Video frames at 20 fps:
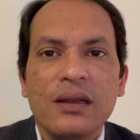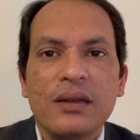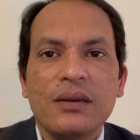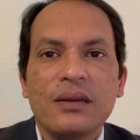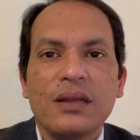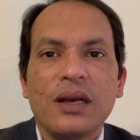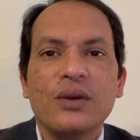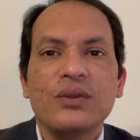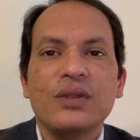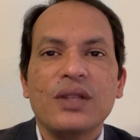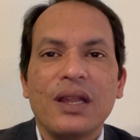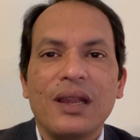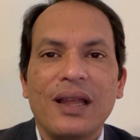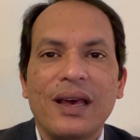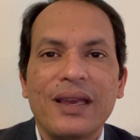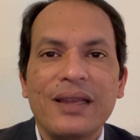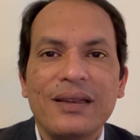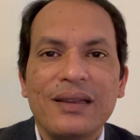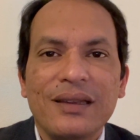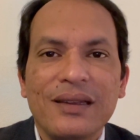Down the
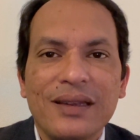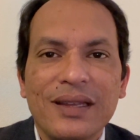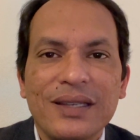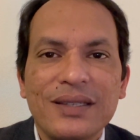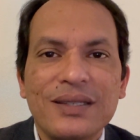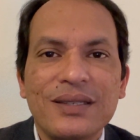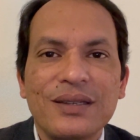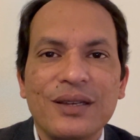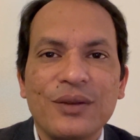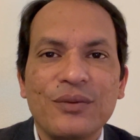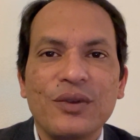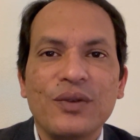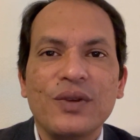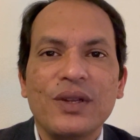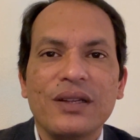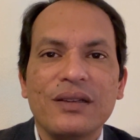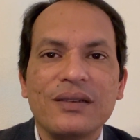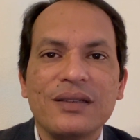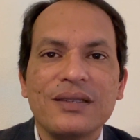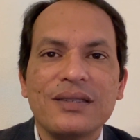line next year, we will
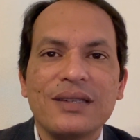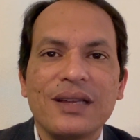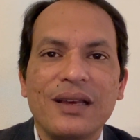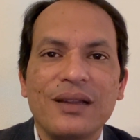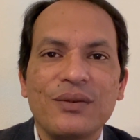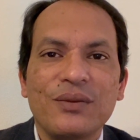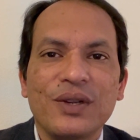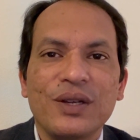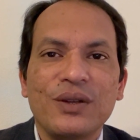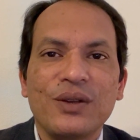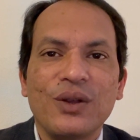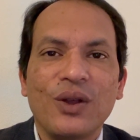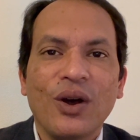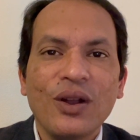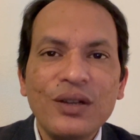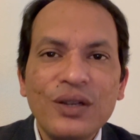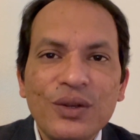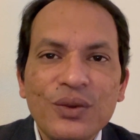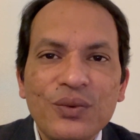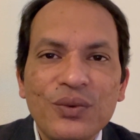understand what
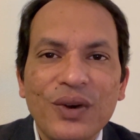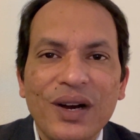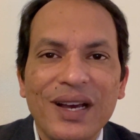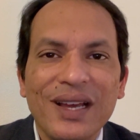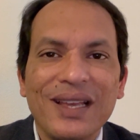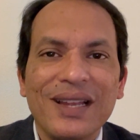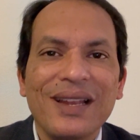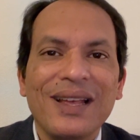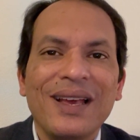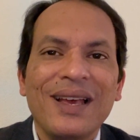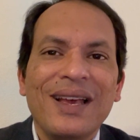not to file.